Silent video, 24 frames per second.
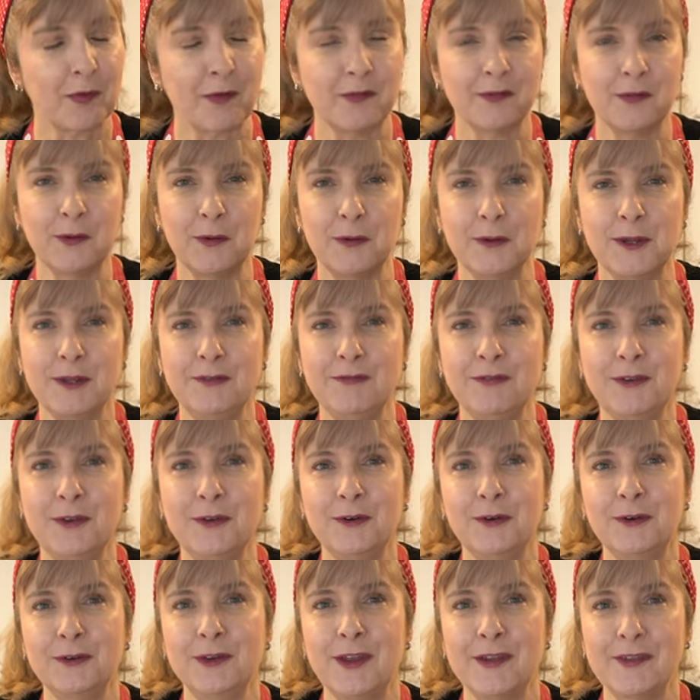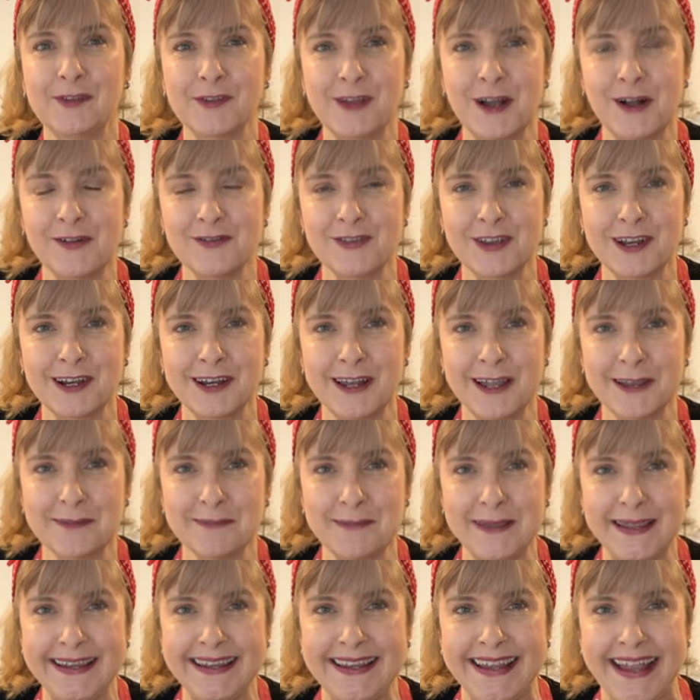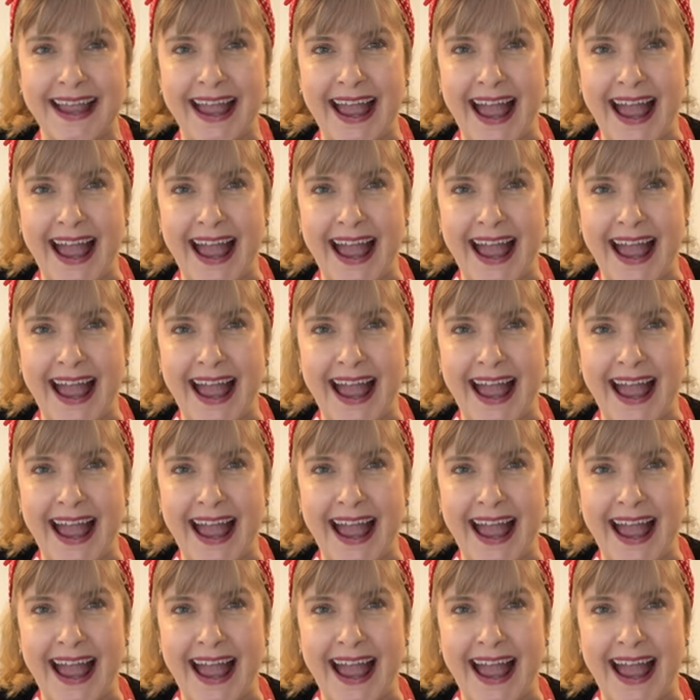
So if you're nostalgic like me